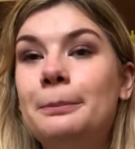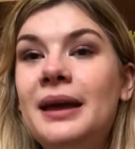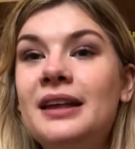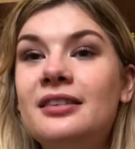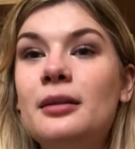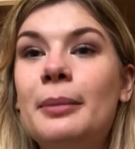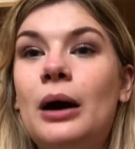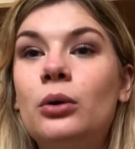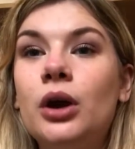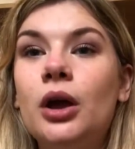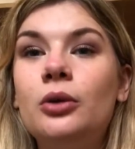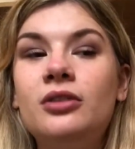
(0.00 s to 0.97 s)
bits
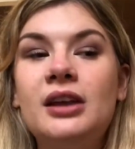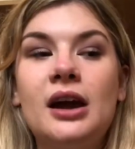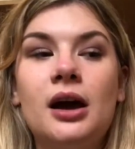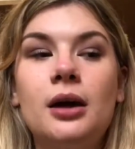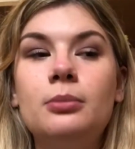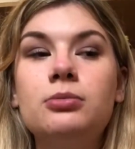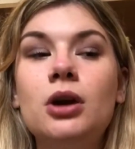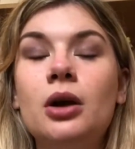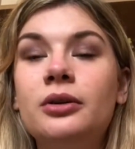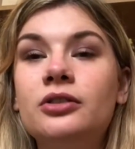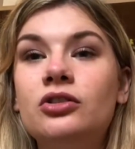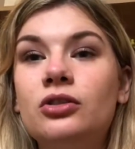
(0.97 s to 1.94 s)
about COTE. I'm
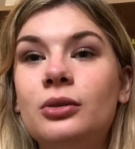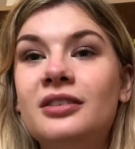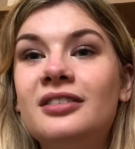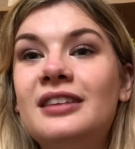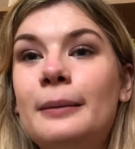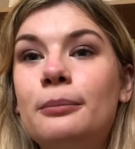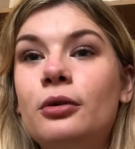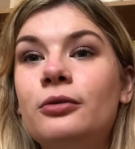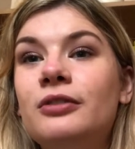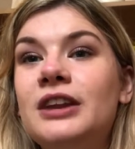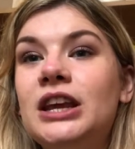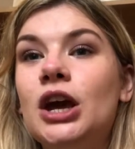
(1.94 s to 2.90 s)
going to do a separate
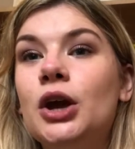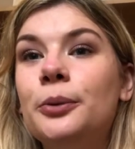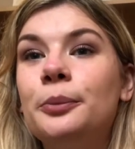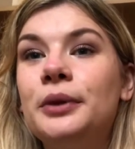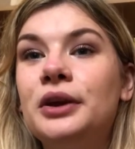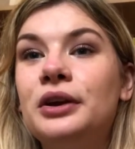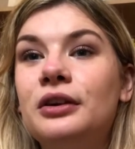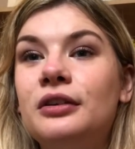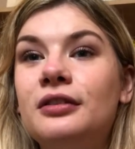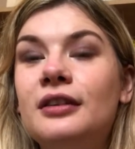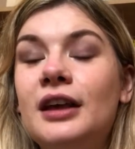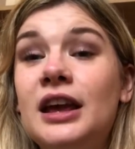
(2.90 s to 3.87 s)
video
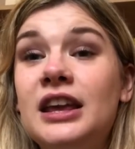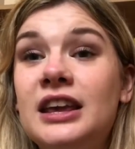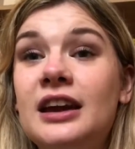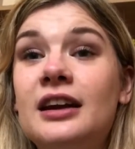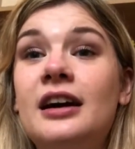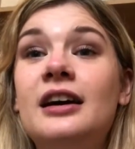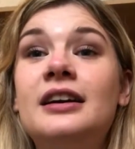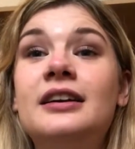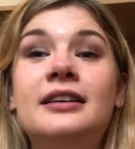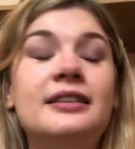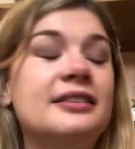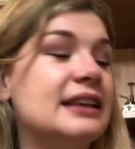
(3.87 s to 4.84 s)
because you
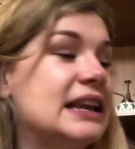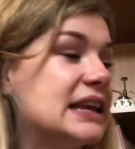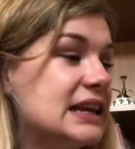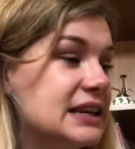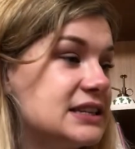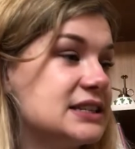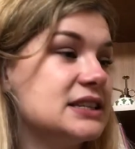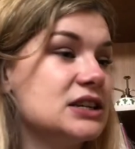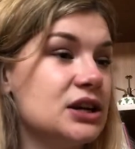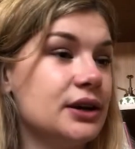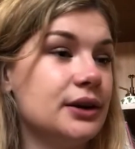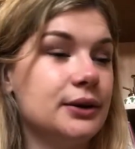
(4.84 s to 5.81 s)
guys need to
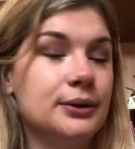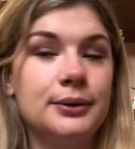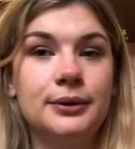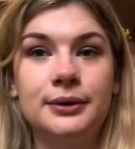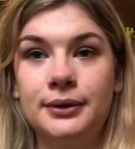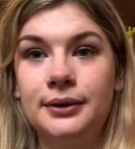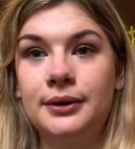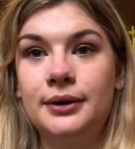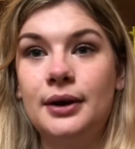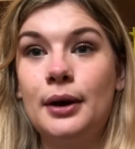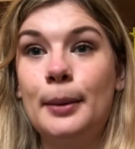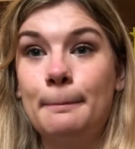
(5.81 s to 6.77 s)
know
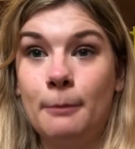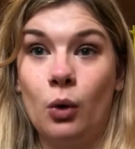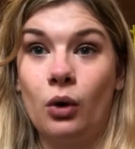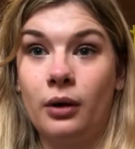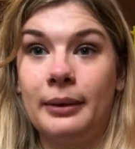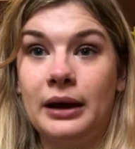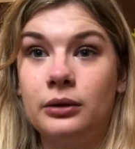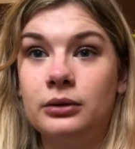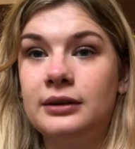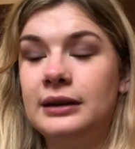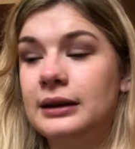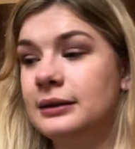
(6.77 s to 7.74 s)
more
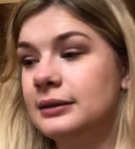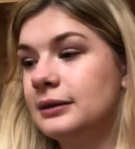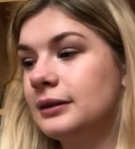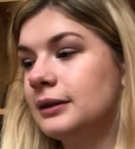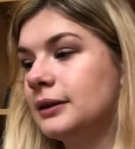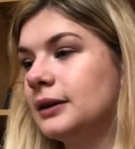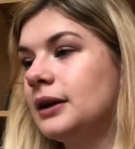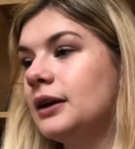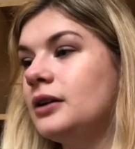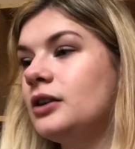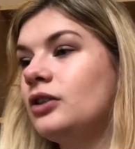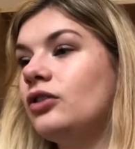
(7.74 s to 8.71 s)
about it.
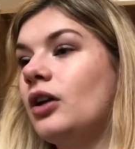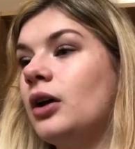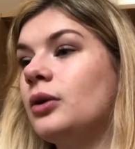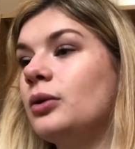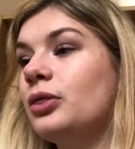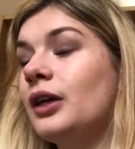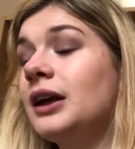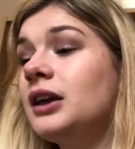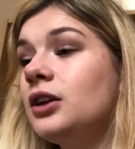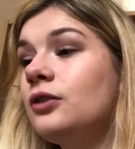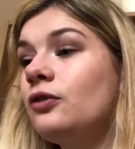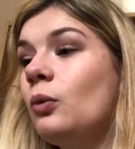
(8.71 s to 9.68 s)
So
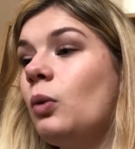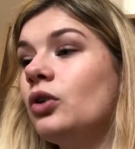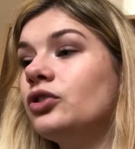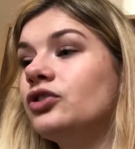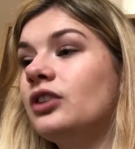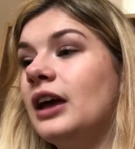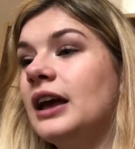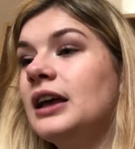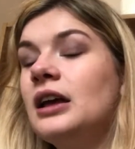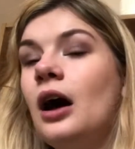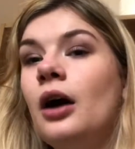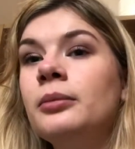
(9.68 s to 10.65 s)
thank you for
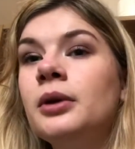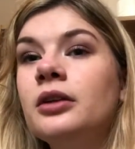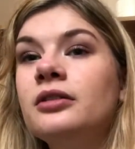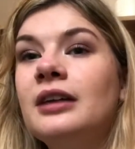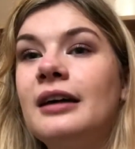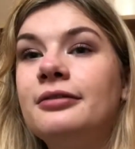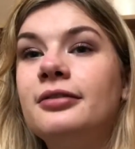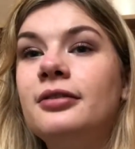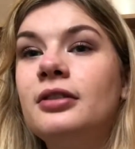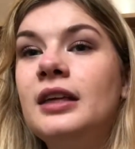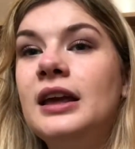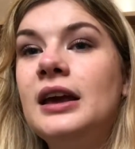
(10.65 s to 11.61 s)
watching. I'm going to have
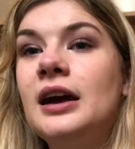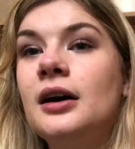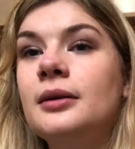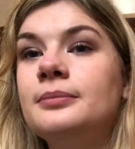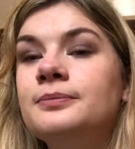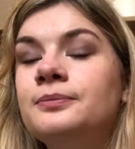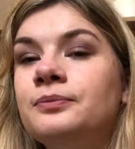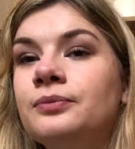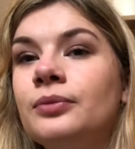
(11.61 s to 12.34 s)
the um,